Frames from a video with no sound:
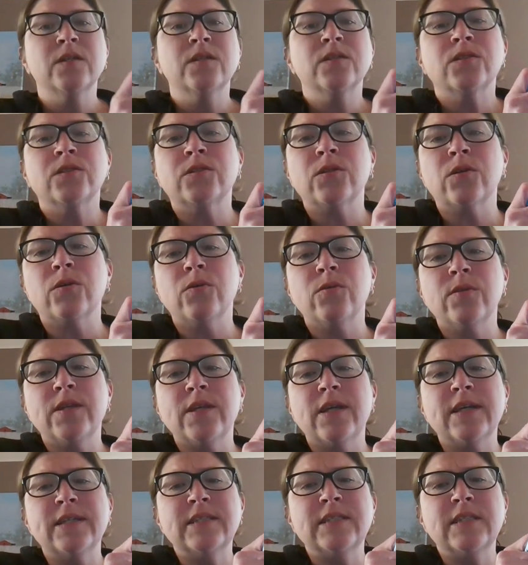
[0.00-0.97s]
So
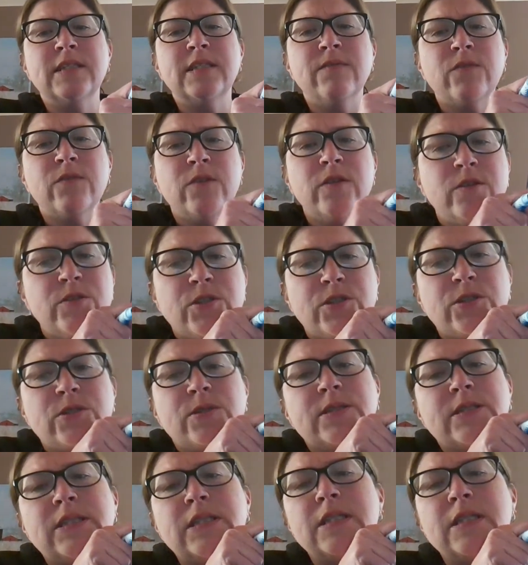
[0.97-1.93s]
the idea of closure
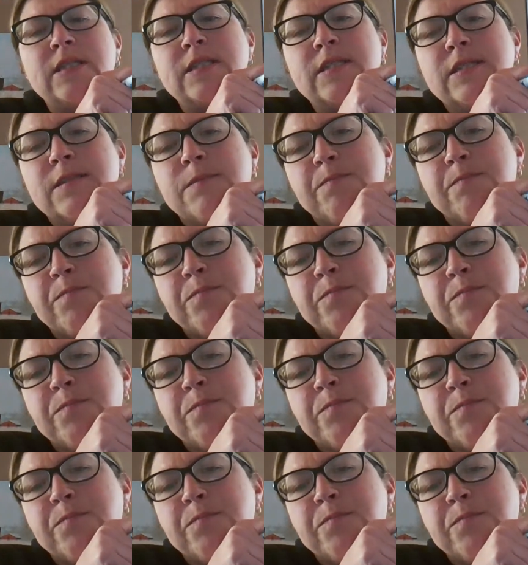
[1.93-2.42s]
is this.